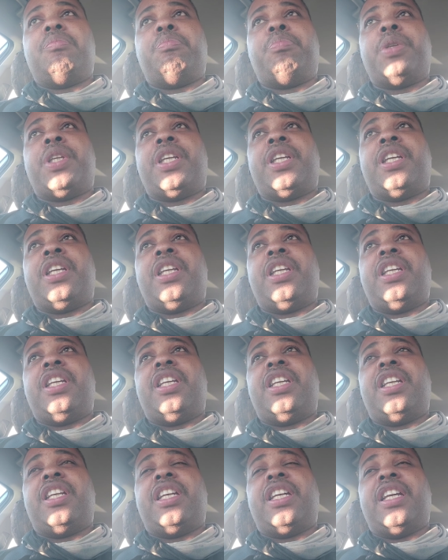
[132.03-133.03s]

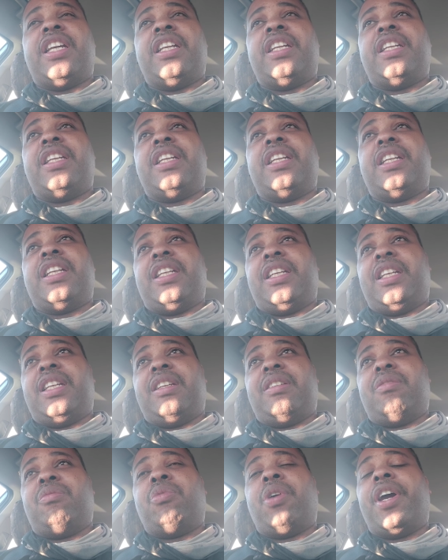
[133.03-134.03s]
be in.
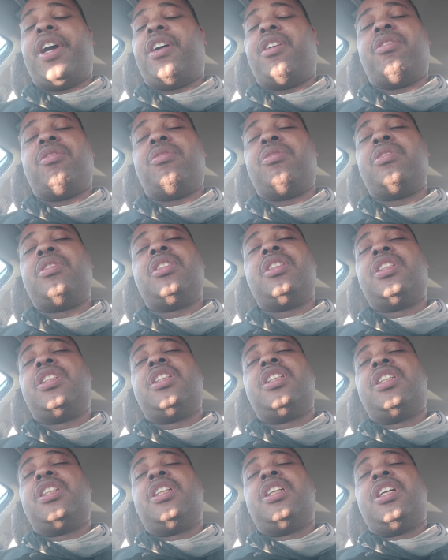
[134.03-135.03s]
Well,
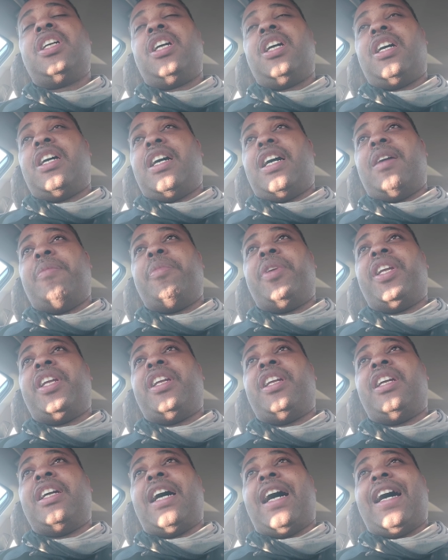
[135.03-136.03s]
I
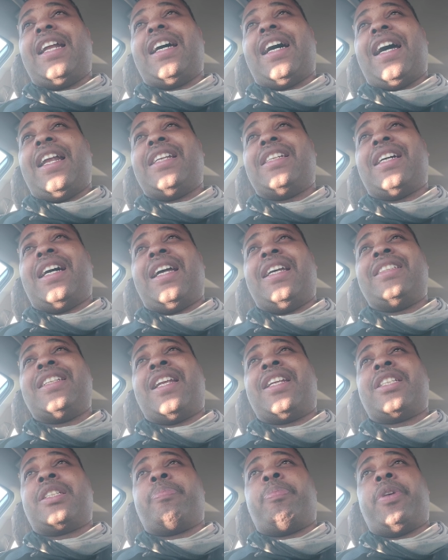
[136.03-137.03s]
mean, I, I, I just
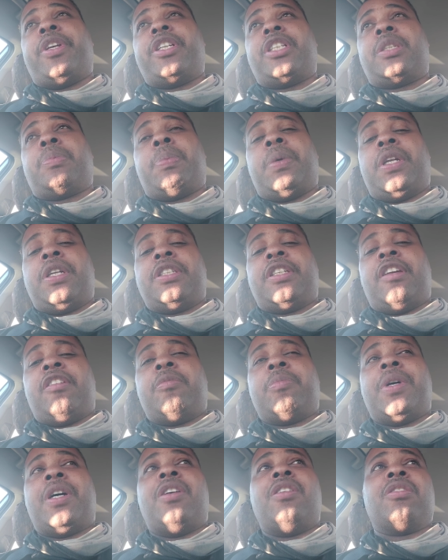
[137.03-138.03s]
had to spend spend a day
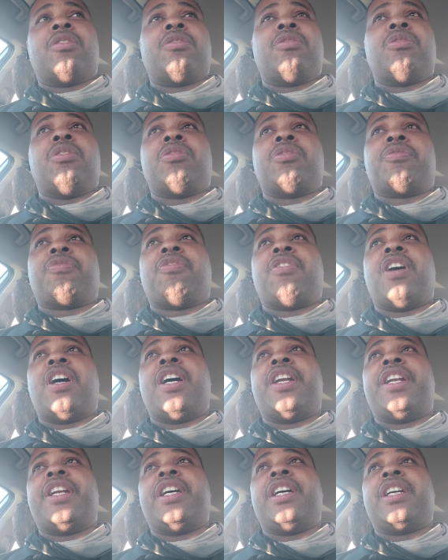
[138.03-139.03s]
with my uncle on
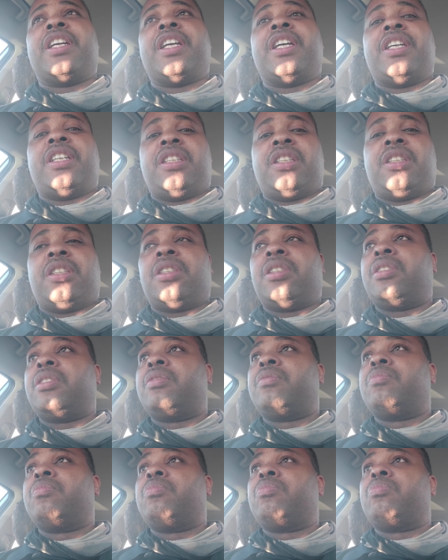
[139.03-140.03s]
Friday, I guess.
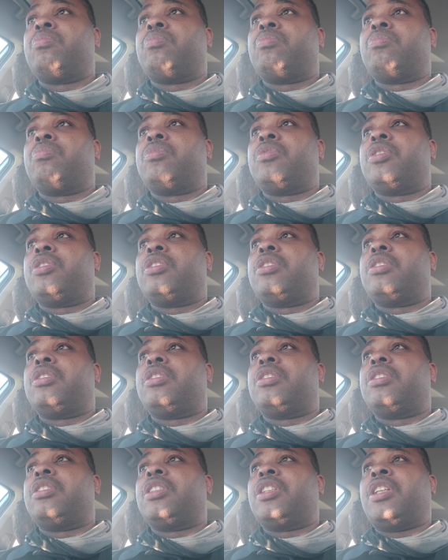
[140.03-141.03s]

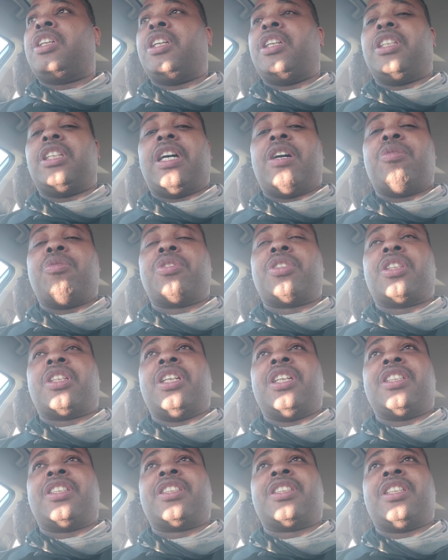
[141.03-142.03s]
Cause I was
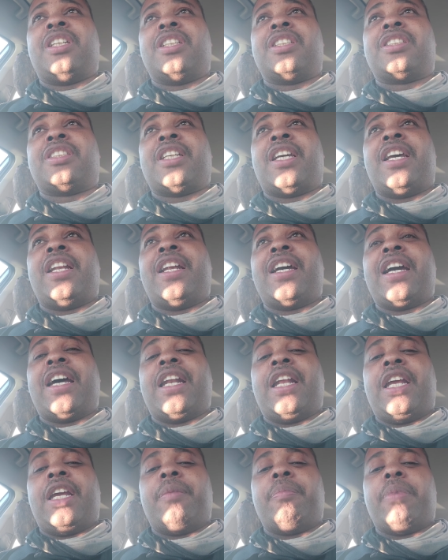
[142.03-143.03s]
cause cause sad I
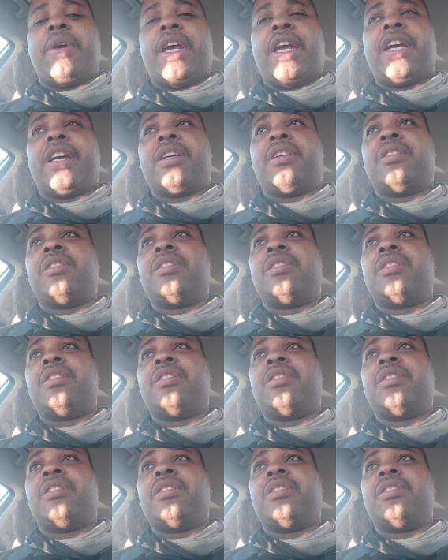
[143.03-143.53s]
gotta hit back.